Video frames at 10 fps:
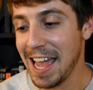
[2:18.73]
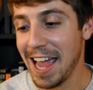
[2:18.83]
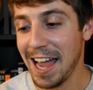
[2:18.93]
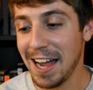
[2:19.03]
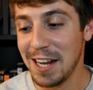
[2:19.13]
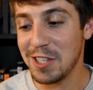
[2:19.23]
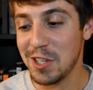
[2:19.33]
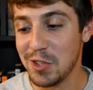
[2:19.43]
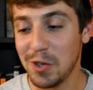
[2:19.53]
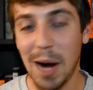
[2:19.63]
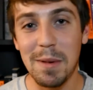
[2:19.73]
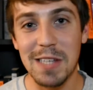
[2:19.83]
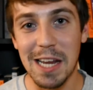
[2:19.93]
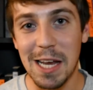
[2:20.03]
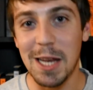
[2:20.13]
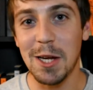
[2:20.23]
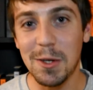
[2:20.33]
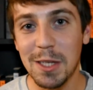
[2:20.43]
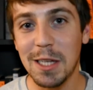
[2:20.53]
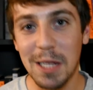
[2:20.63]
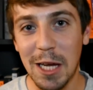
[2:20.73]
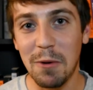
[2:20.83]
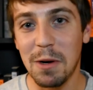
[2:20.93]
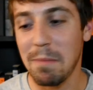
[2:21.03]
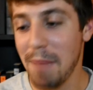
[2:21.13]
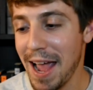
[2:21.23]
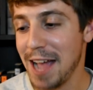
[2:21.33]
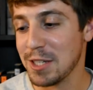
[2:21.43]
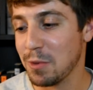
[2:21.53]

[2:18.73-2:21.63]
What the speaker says: and it's described as a nearly liquid mass,